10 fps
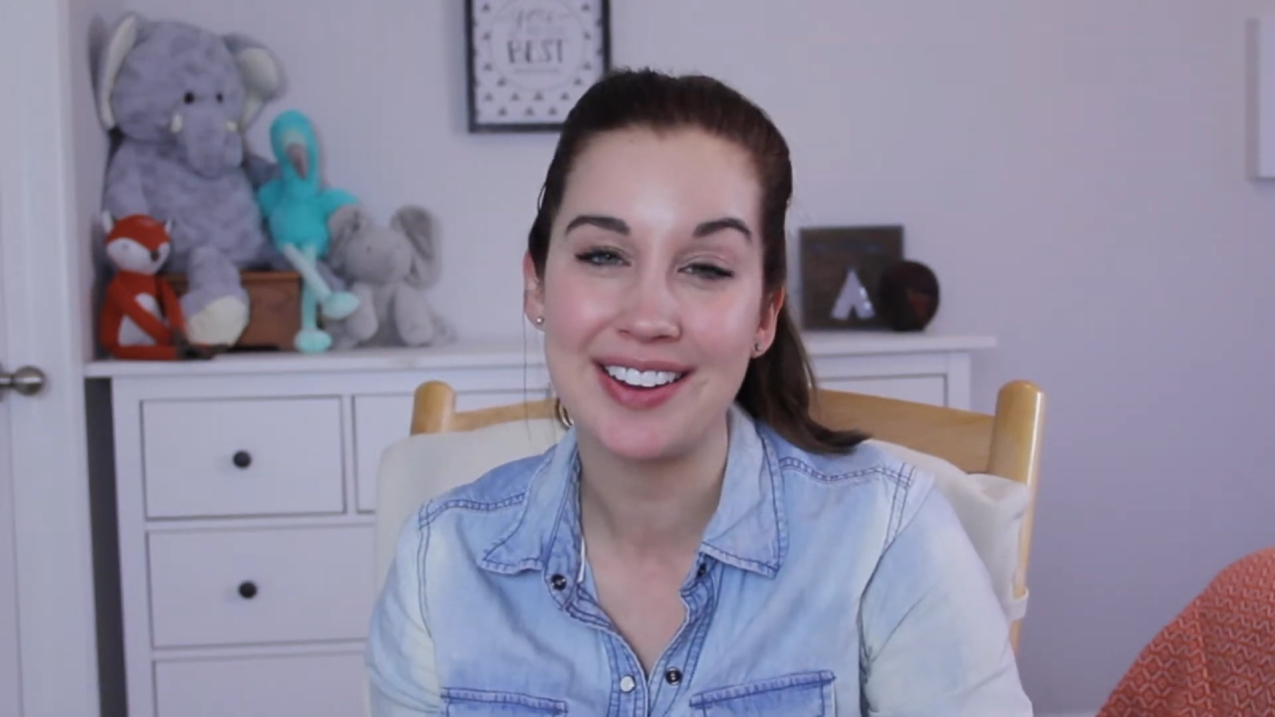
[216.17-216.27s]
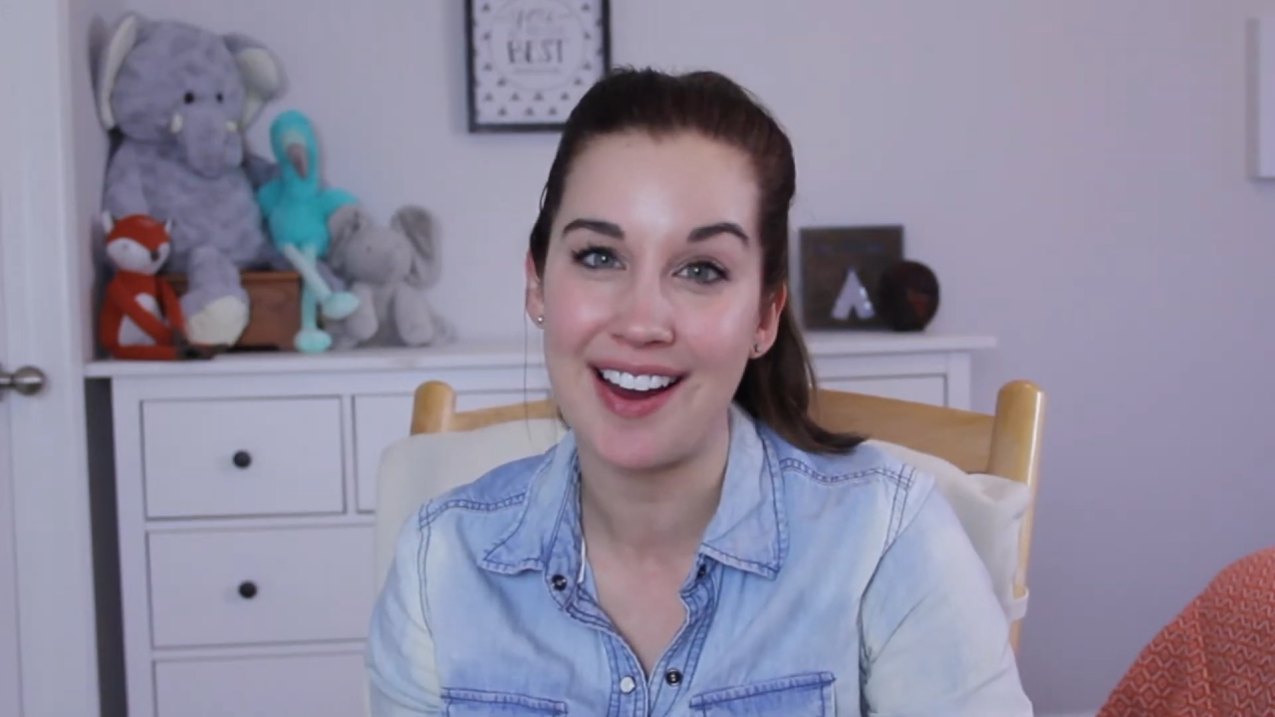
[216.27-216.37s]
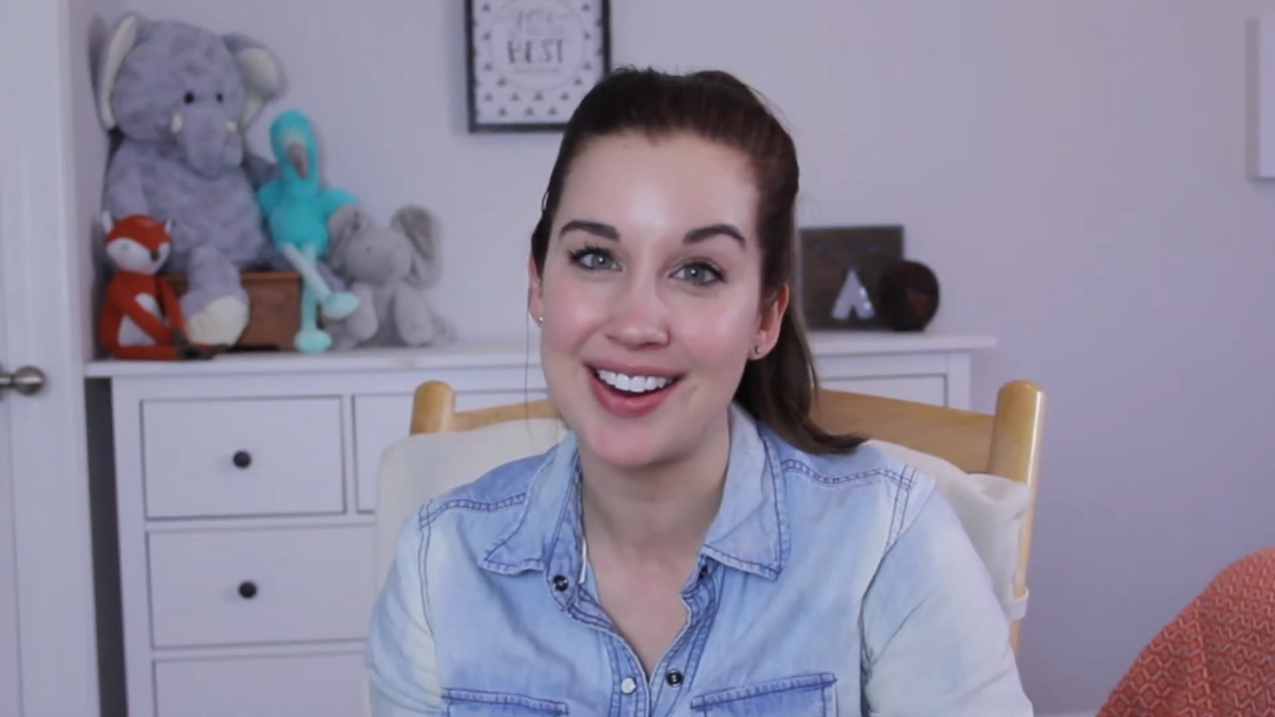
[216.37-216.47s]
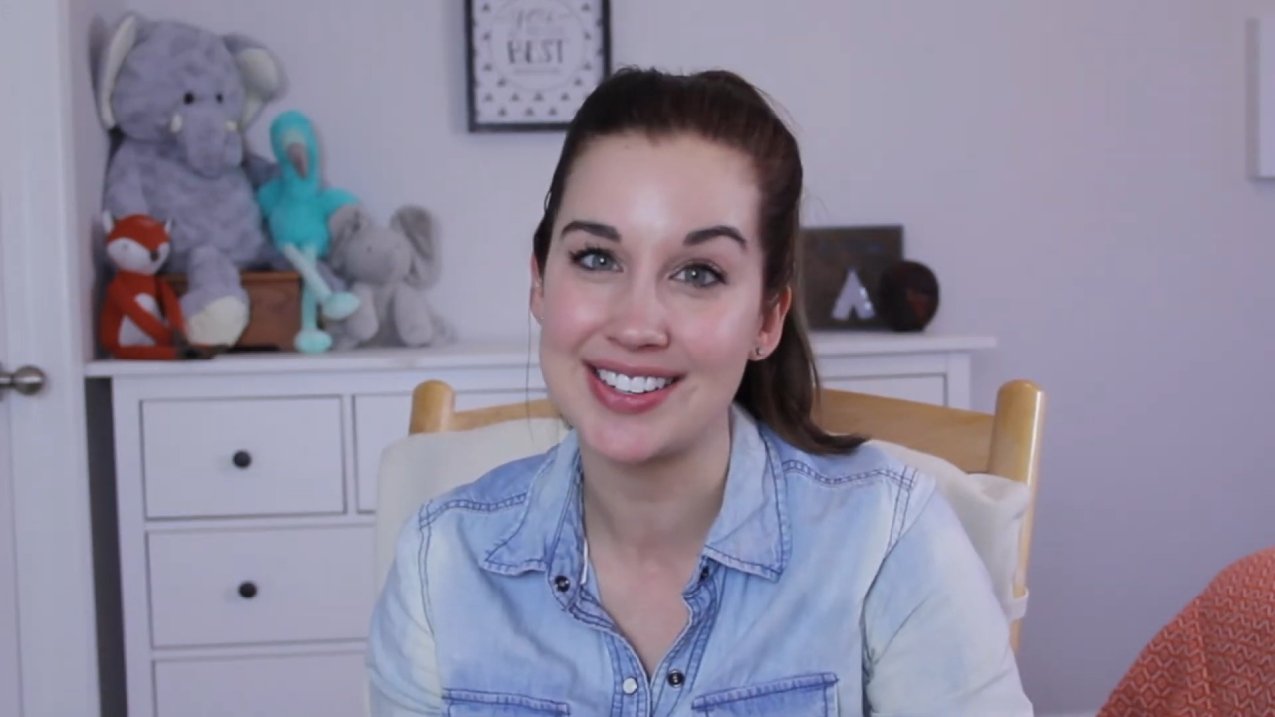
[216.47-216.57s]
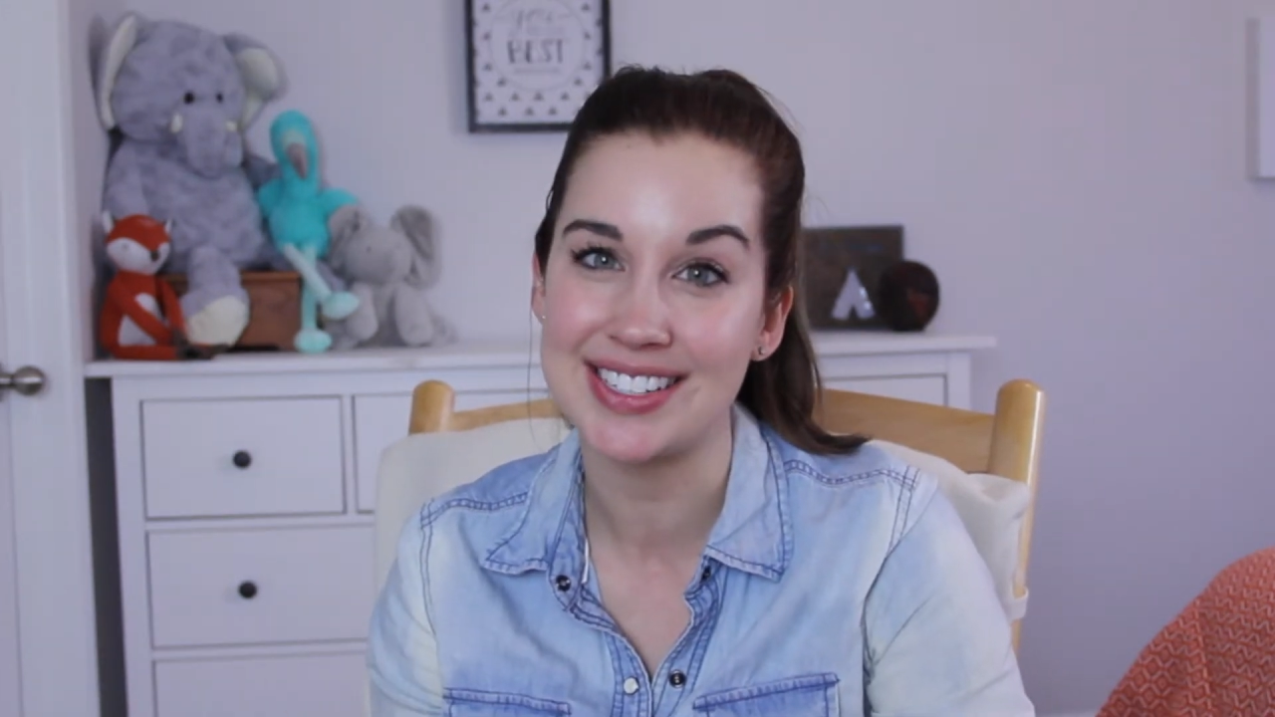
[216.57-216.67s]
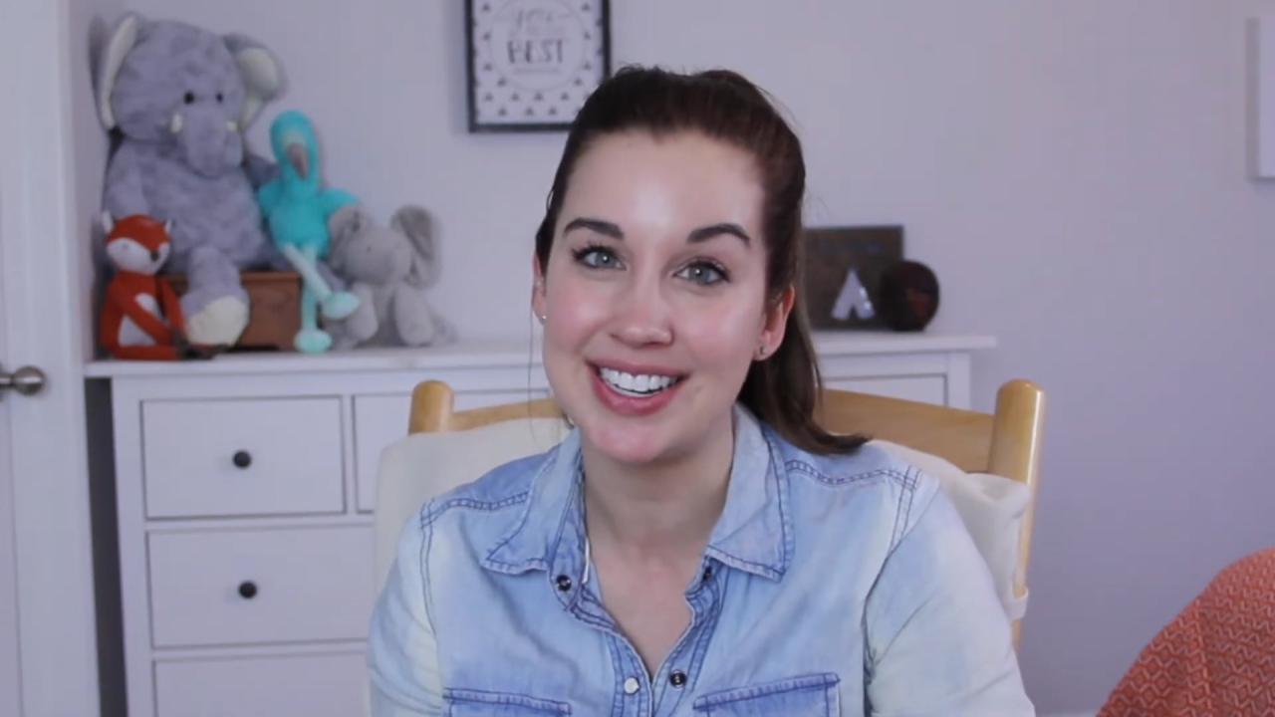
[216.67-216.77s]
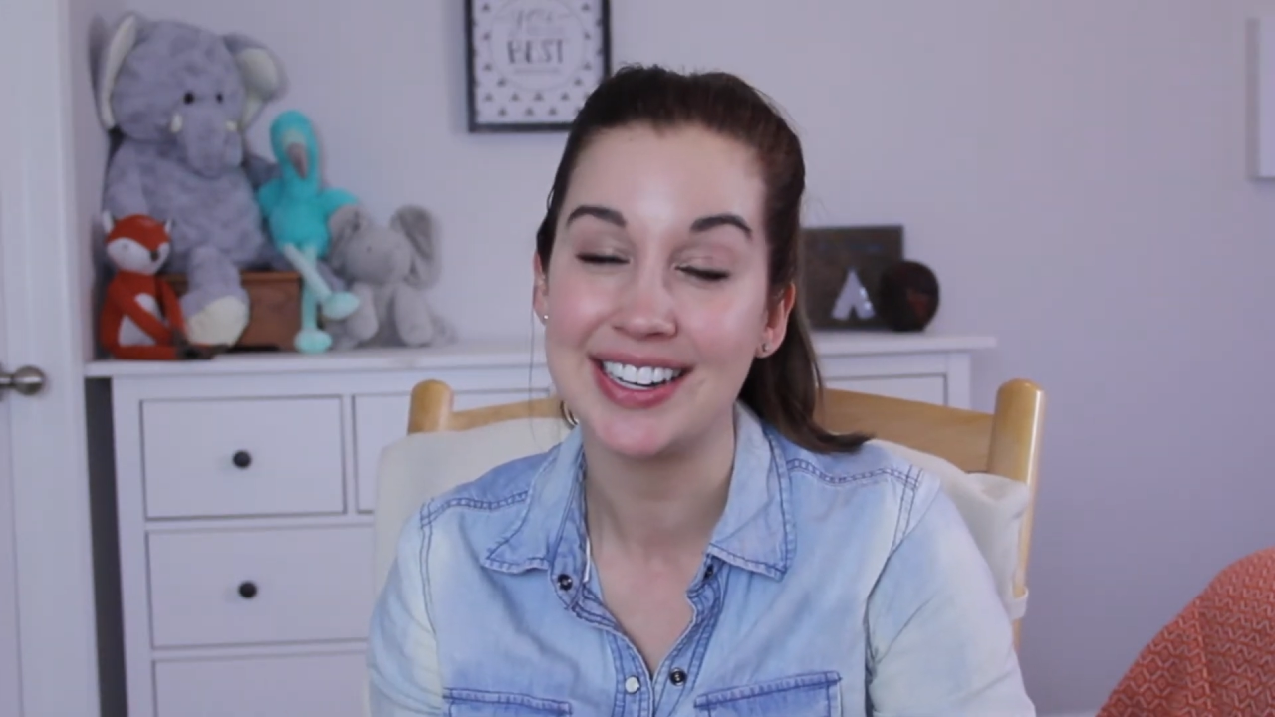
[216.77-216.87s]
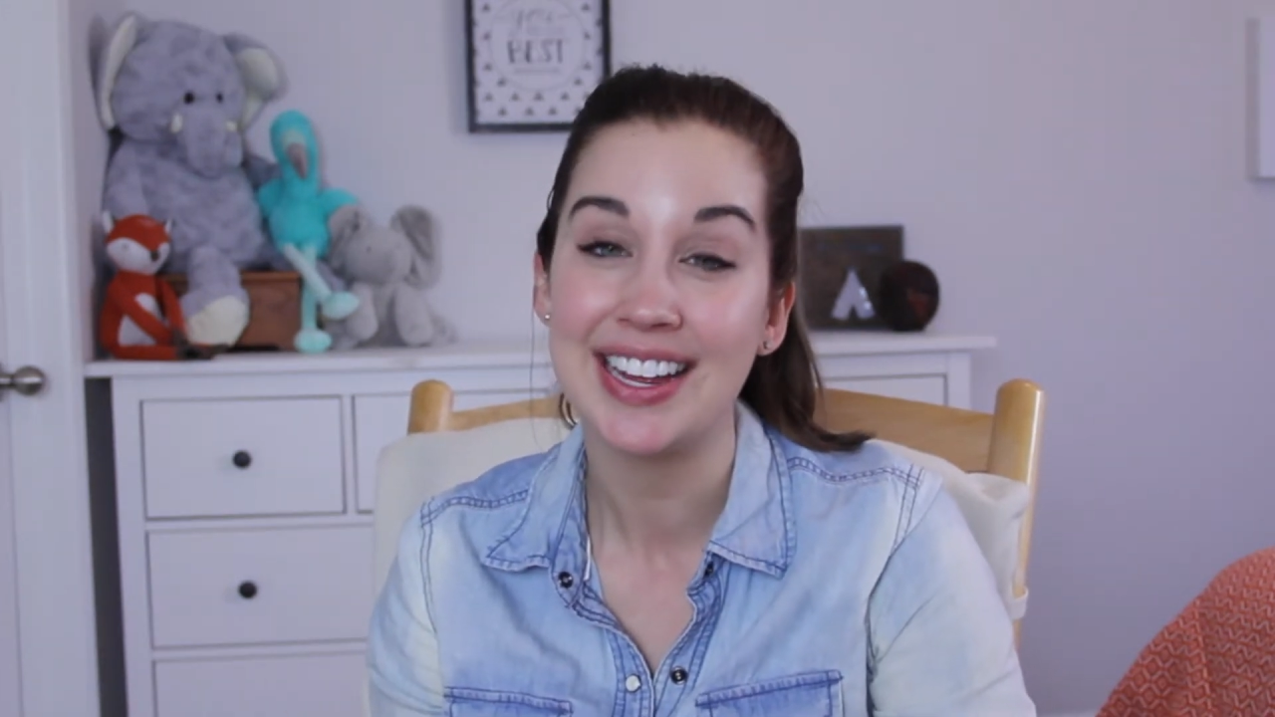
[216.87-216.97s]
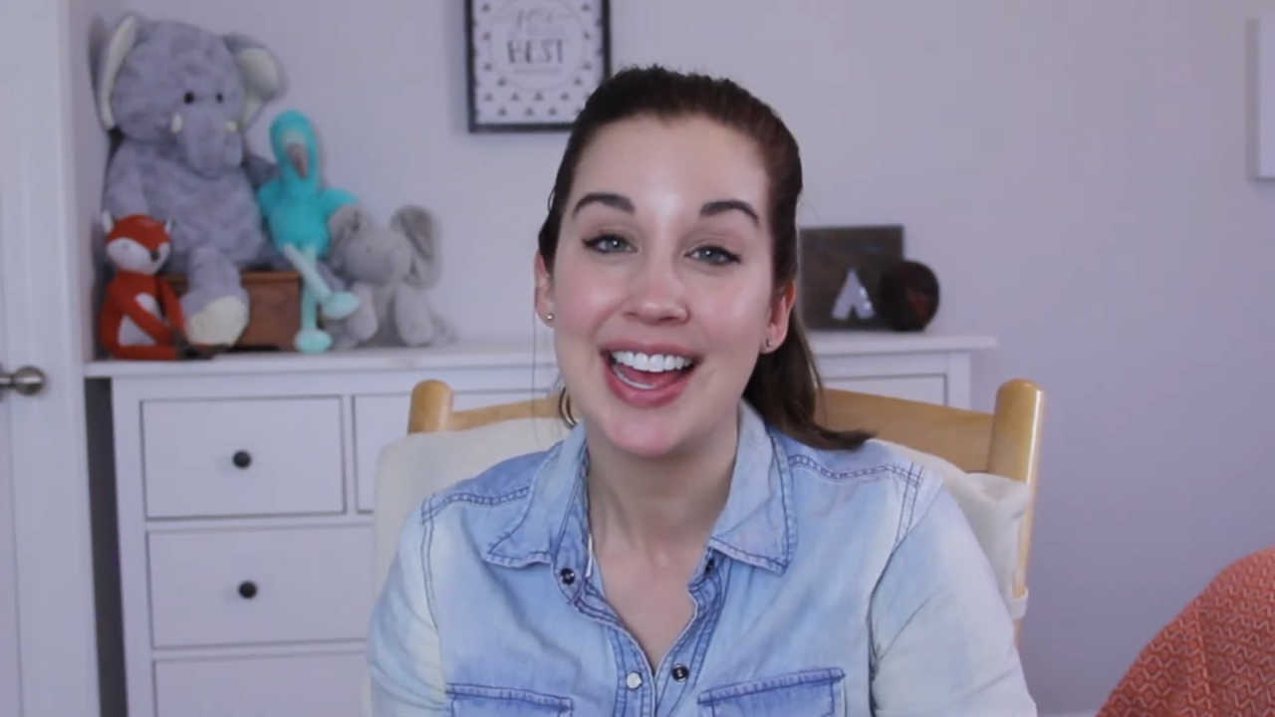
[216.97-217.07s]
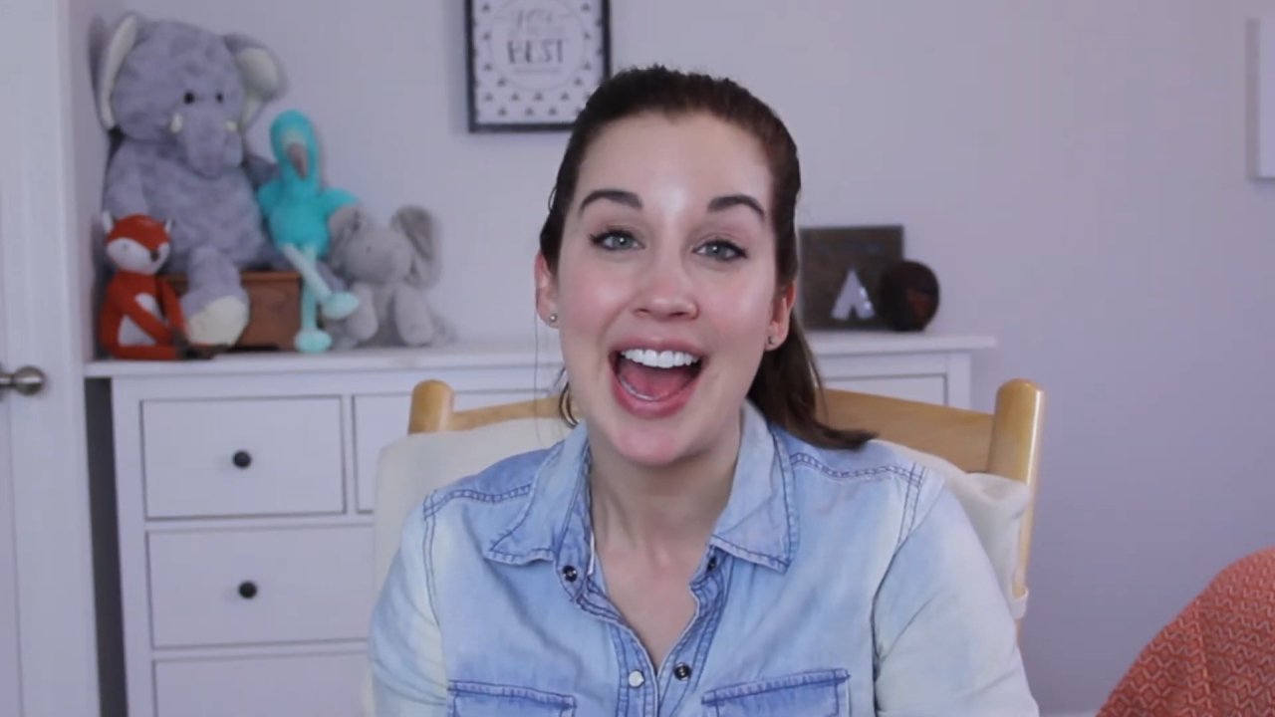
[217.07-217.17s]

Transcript: car seat.